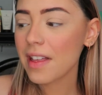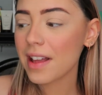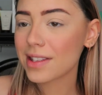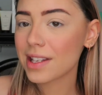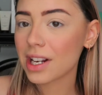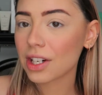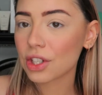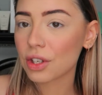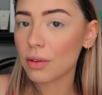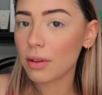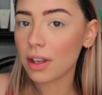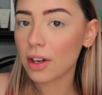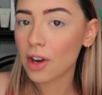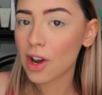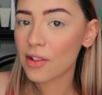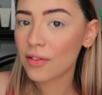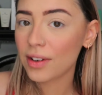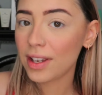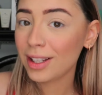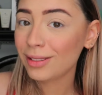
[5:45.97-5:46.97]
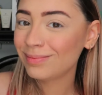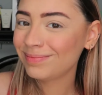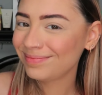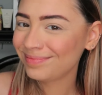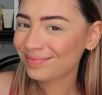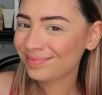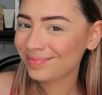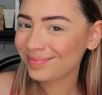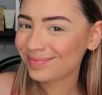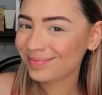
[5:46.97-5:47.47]
That's actually really coffee.
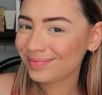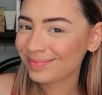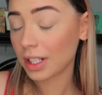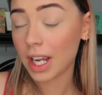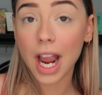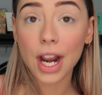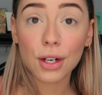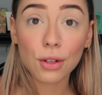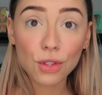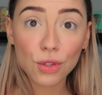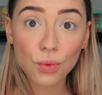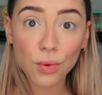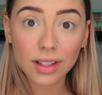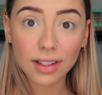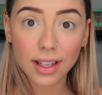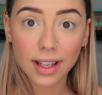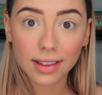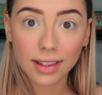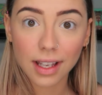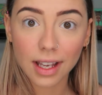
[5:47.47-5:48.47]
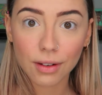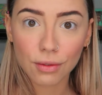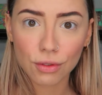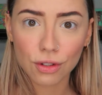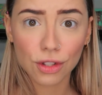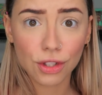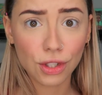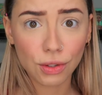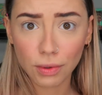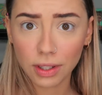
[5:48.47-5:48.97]
I don't drink like that. I
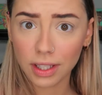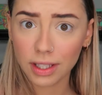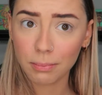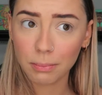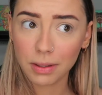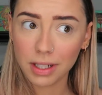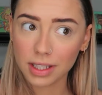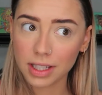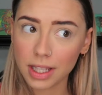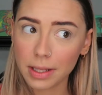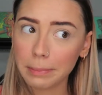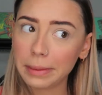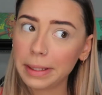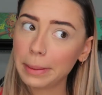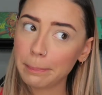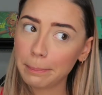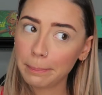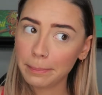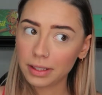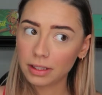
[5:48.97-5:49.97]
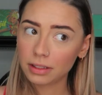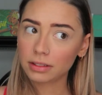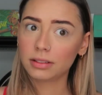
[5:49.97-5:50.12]
was just doing it because of the moon.